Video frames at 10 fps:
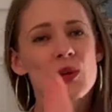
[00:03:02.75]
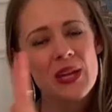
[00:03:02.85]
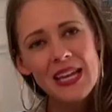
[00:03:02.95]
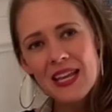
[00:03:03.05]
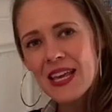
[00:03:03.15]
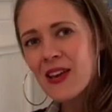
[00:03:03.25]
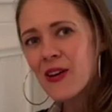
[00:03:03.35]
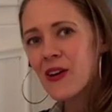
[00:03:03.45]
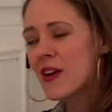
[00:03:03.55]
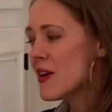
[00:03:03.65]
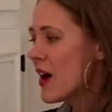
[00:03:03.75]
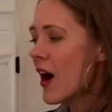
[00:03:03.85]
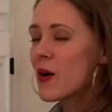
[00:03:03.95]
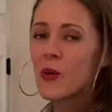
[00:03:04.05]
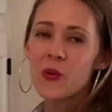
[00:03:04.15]
in here
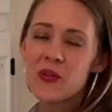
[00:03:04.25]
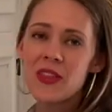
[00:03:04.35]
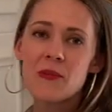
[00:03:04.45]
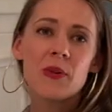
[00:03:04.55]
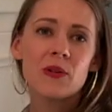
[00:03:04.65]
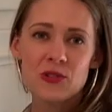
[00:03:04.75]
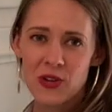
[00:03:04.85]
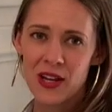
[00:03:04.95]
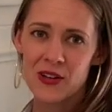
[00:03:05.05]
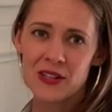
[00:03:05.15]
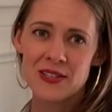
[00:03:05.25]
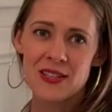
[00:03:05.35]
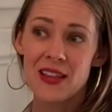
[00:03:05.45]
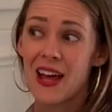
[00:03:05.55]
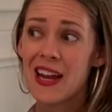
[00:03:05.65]
are only the bulk dry goods
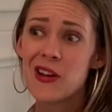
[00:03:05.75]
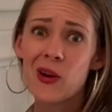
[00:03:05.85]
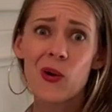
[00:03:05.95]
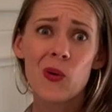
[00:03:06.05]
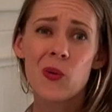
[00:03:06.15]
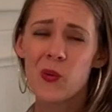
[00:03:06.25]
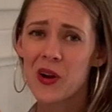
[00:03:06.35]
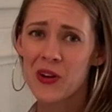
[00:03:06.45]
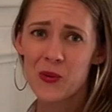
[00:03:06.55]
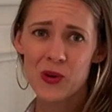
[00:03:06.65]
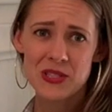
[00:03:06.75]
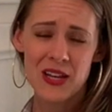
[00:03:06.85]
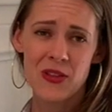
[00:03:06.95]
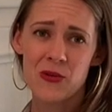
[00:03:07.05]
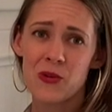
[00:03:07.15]
that I know we're going to
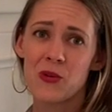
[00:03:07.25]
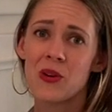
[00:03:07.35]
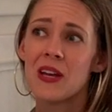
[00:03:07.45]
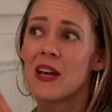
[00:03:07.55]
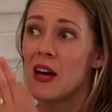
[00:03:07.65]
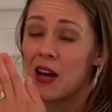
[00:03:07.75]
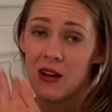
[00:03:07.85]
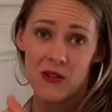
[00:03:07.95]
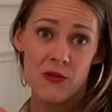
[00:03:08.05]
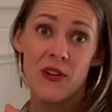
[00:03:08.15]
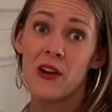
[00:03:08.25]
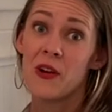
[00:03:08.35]
rotate through very